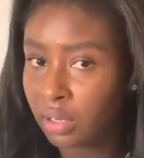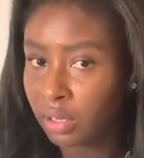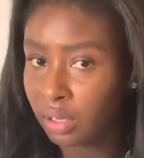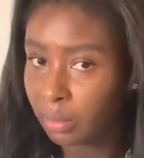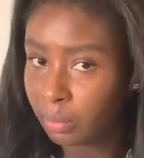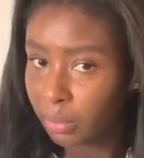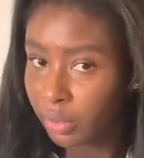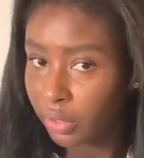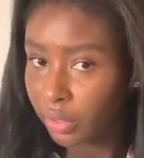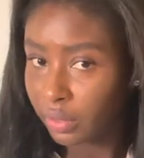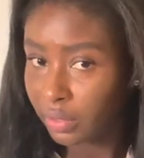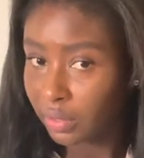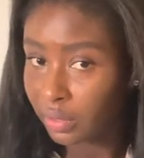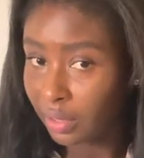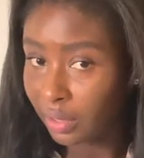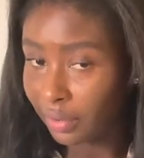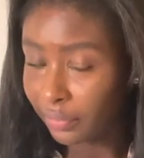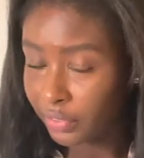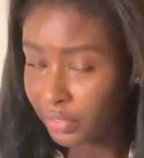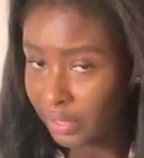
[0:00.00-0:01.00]
I'm curling the
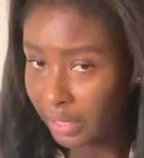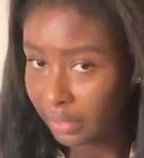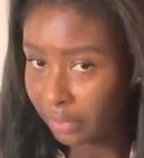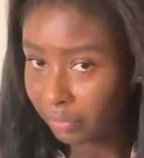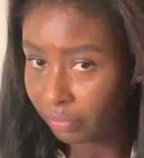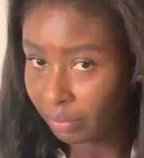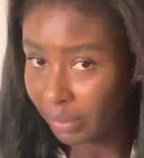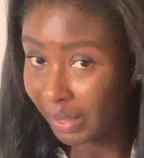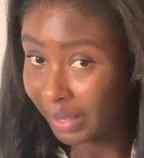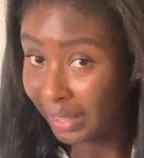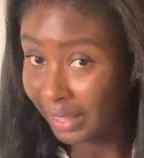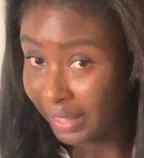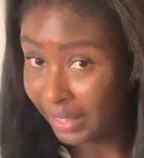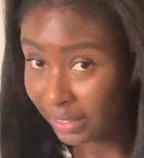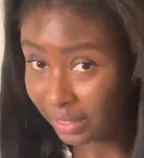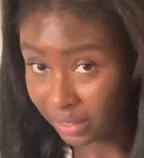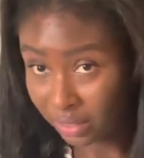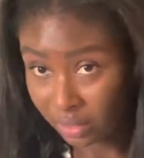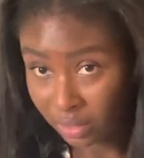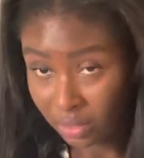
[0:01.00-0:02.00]
left side of my
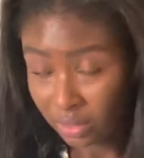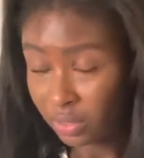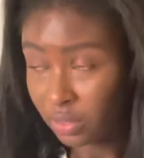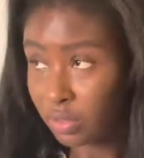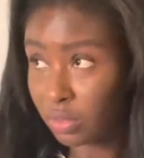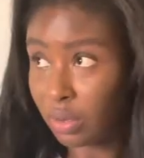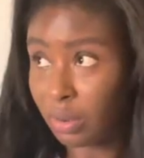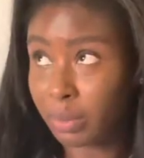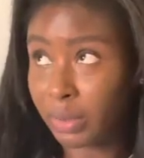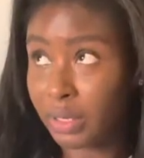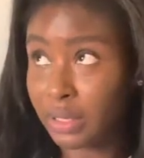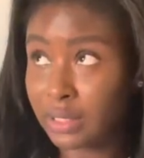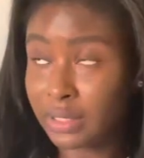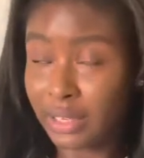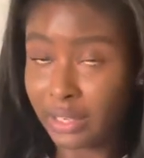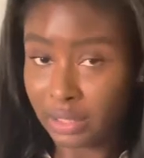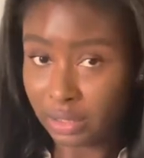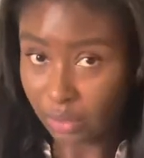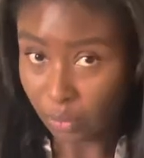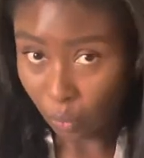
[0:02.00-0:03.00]
head so I'm going to
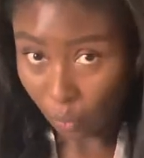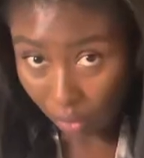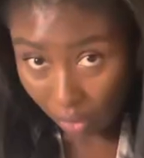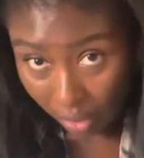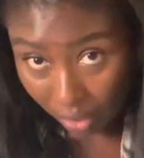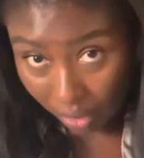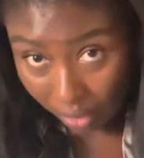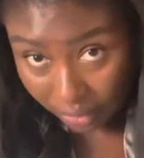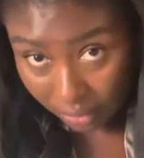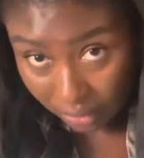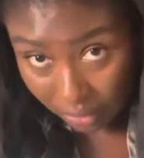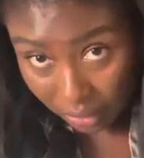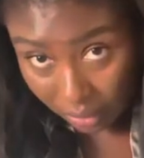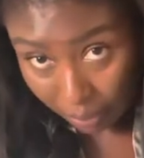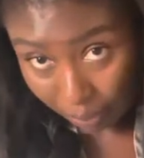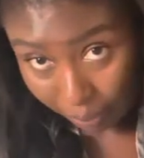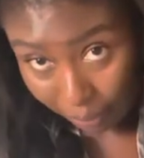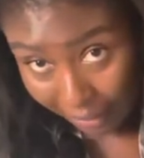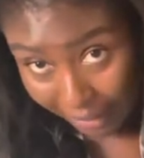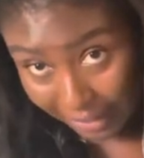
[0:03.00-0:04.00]
take the wand
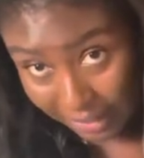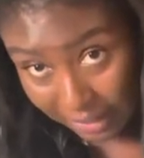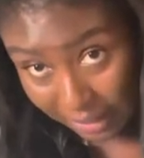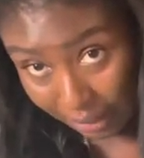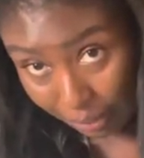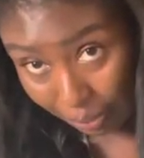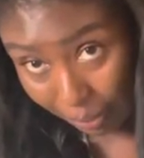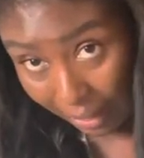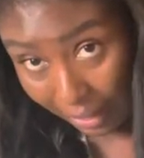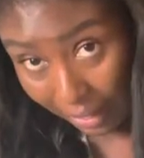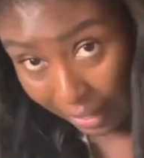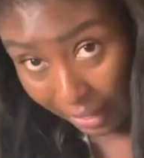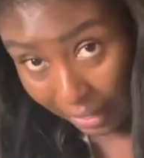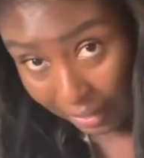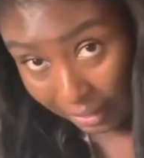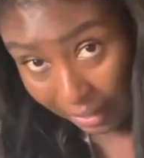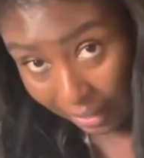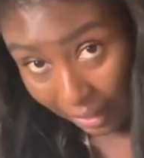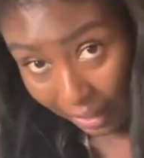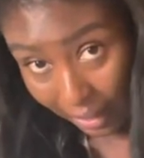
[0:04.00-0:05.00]
place it
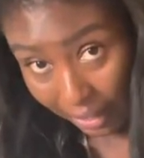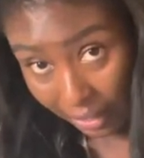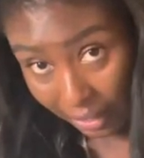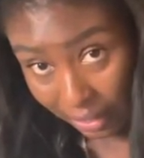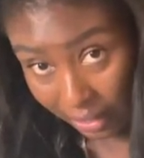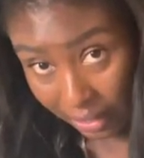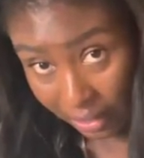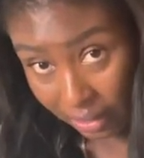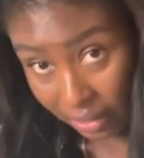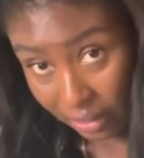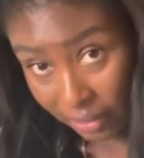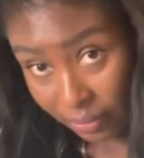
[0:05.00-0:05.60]
behind the hair